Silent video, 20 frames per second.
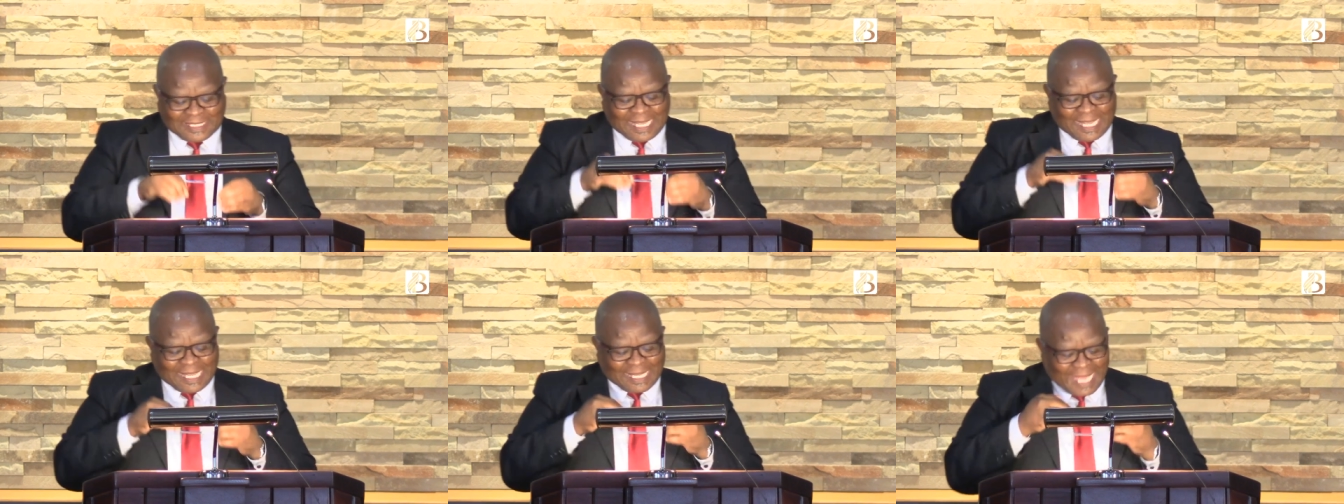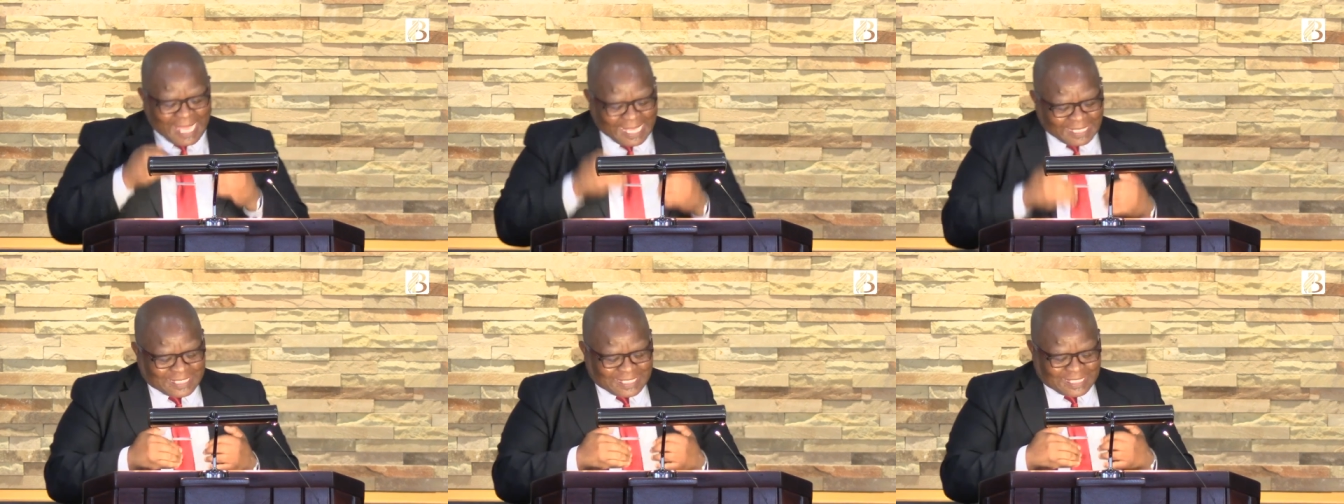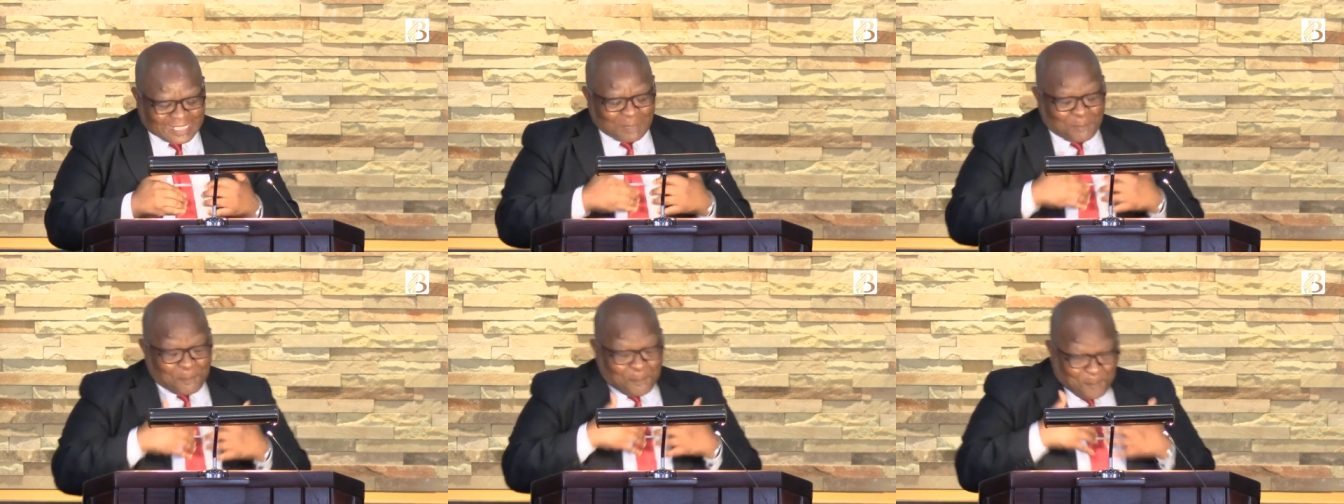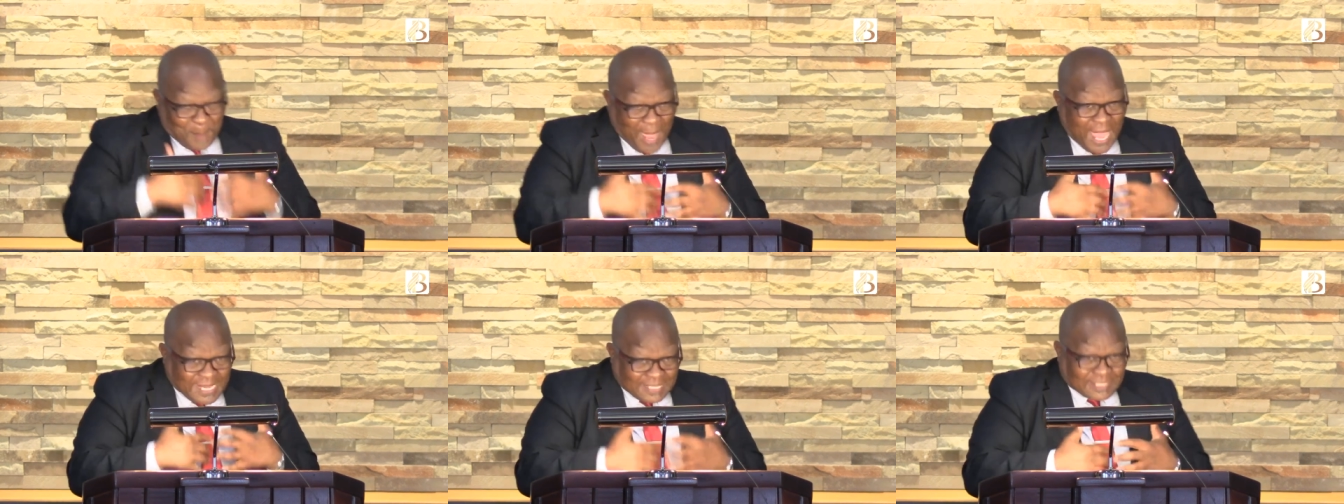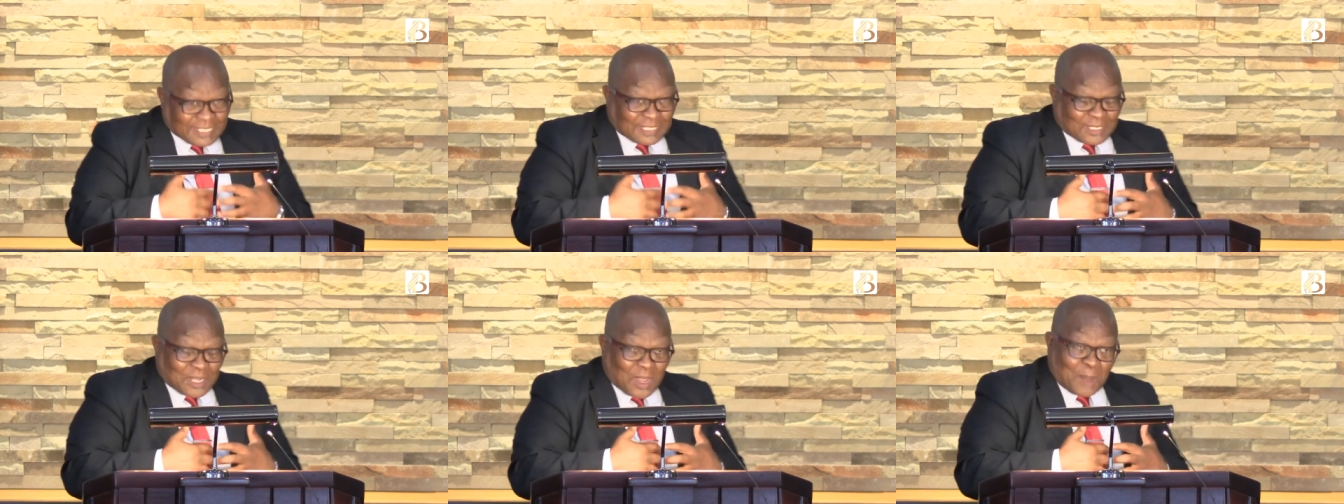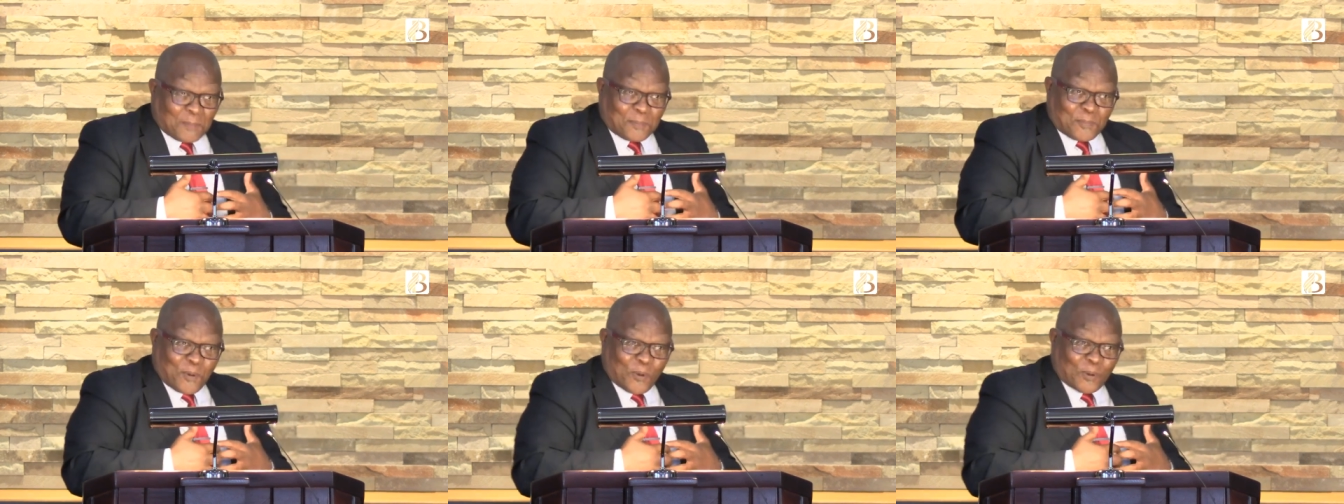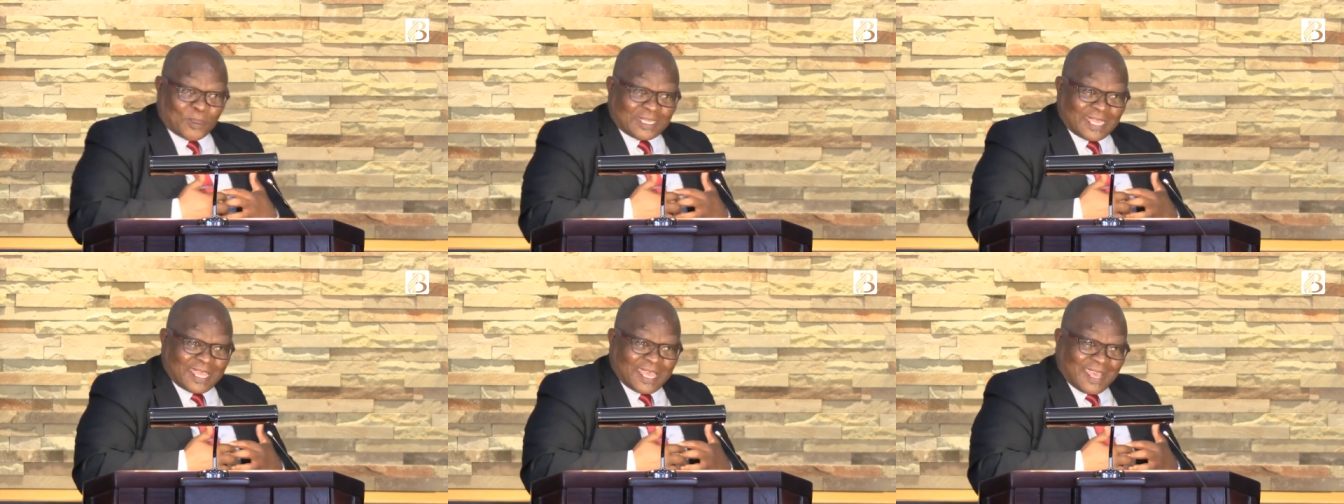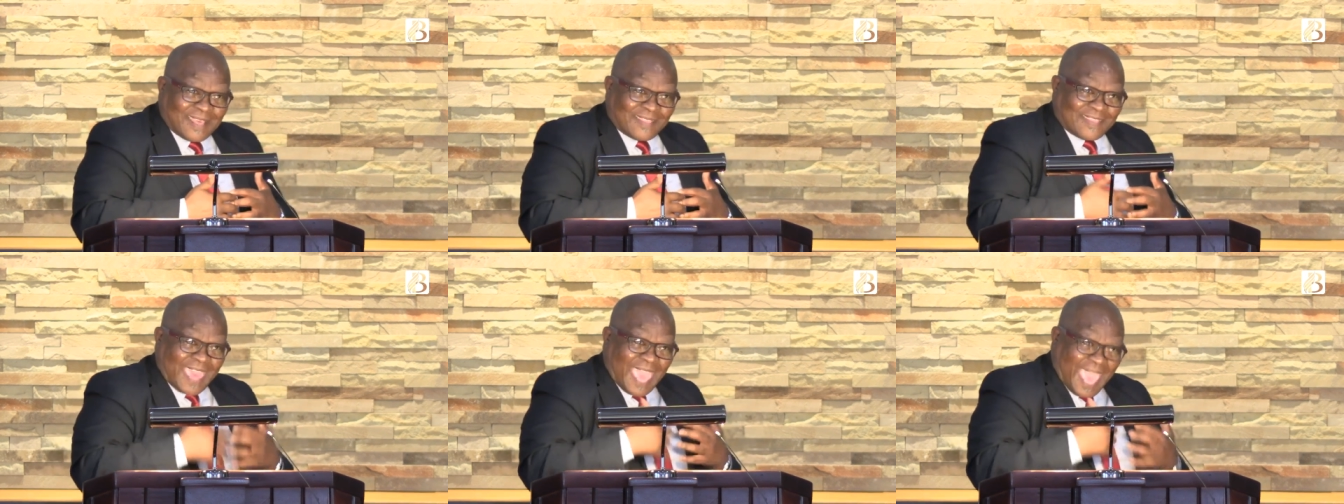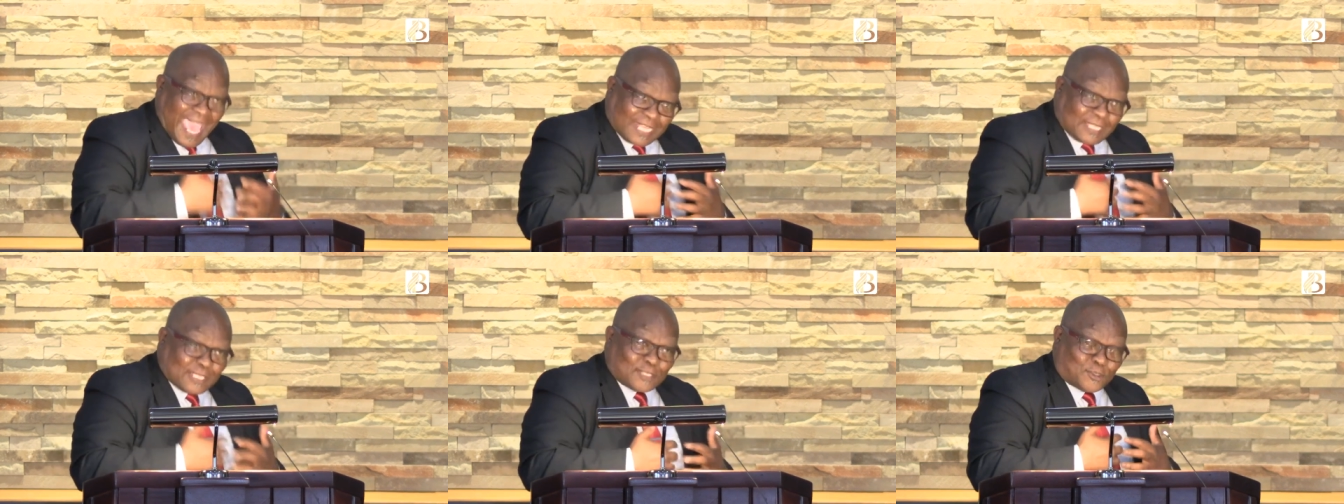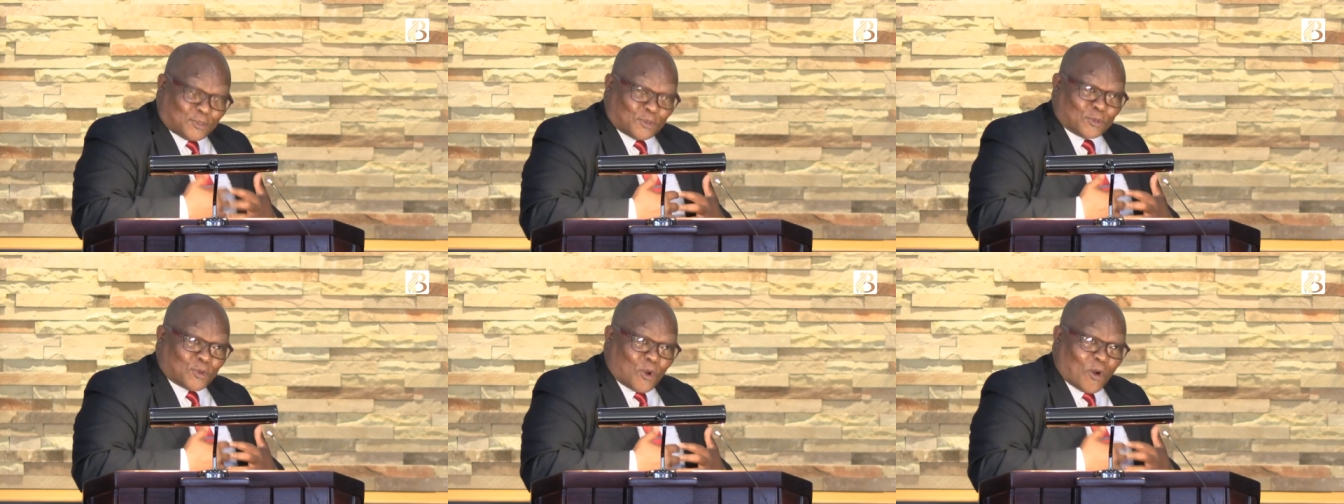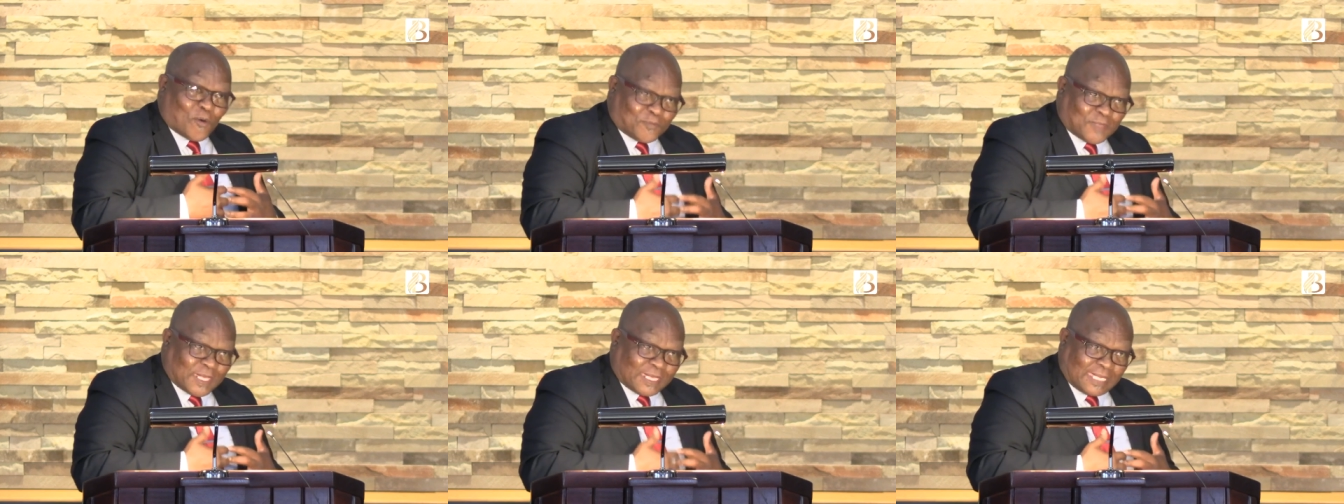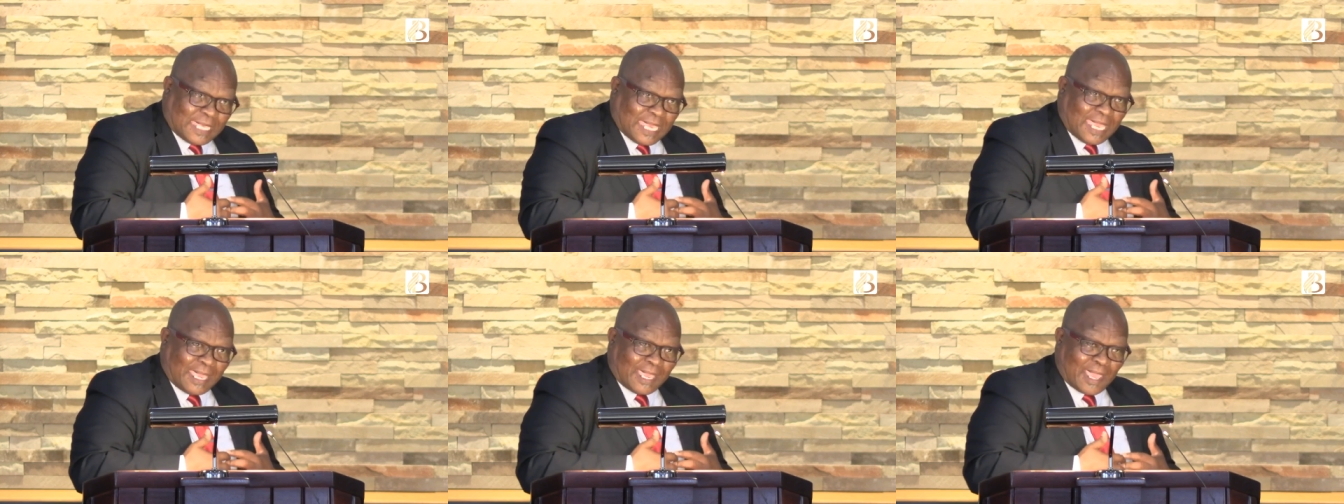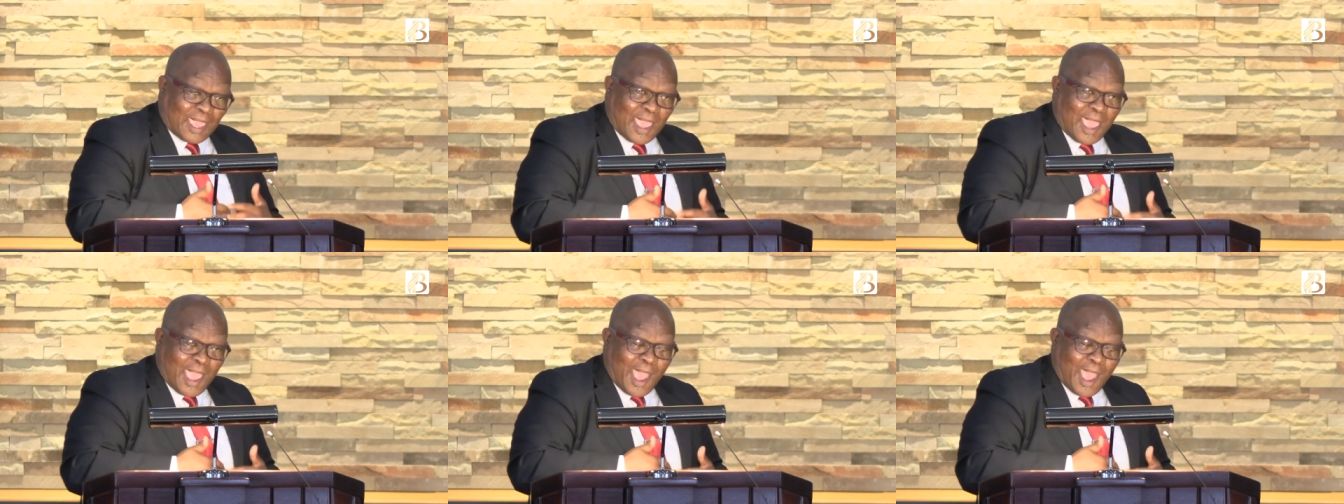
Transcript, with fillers: has depended upon the attitude of the king.